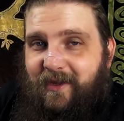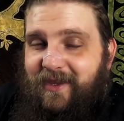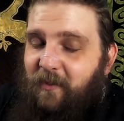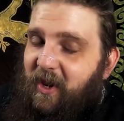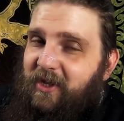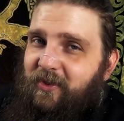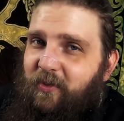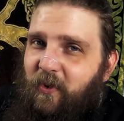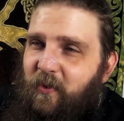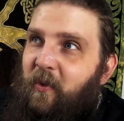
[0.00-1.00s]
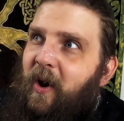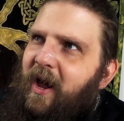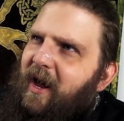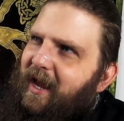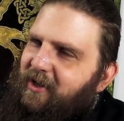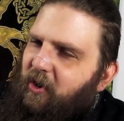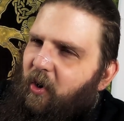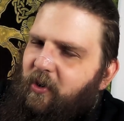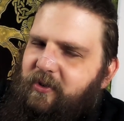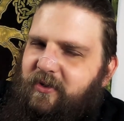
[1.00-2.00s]
They make it through and
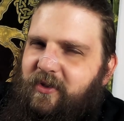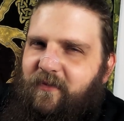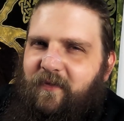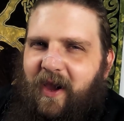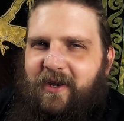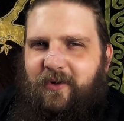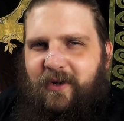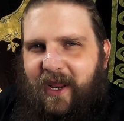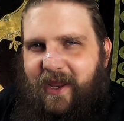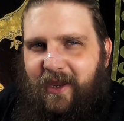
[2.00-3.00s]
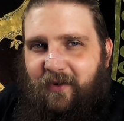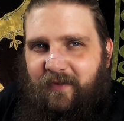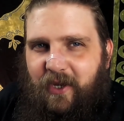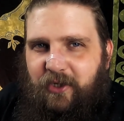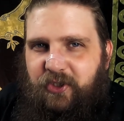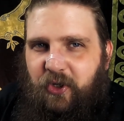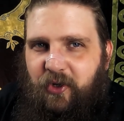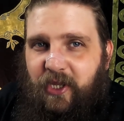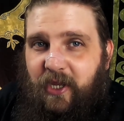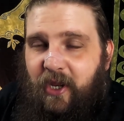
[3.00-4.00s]
on to the final leg of their
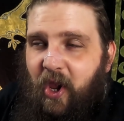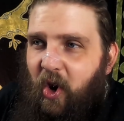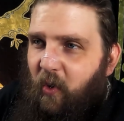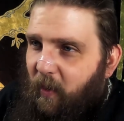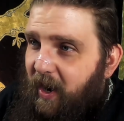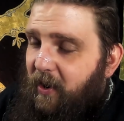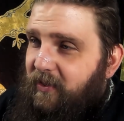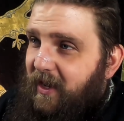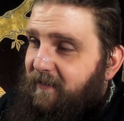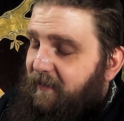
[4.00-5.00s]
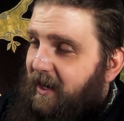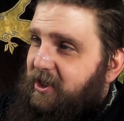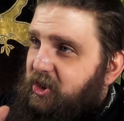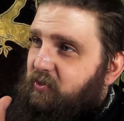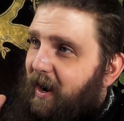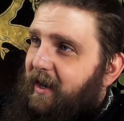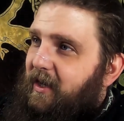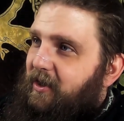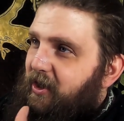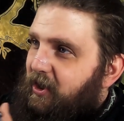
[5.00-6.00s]
journey, where they fight a
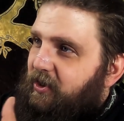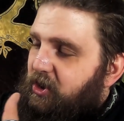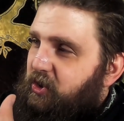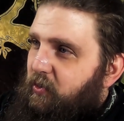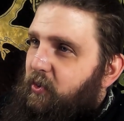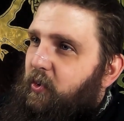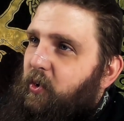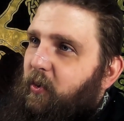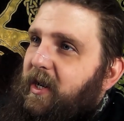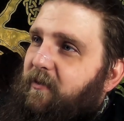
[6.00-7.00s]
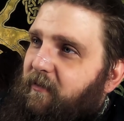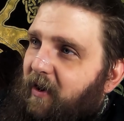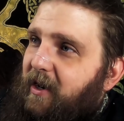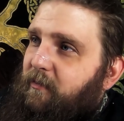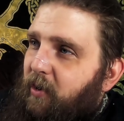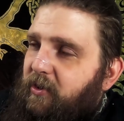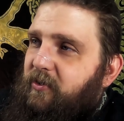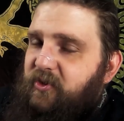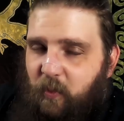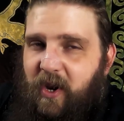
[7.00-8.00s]
dragon in the true Greek Frat
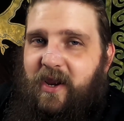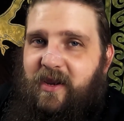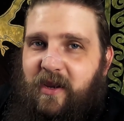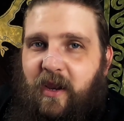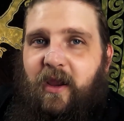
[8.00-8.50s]
brothers way.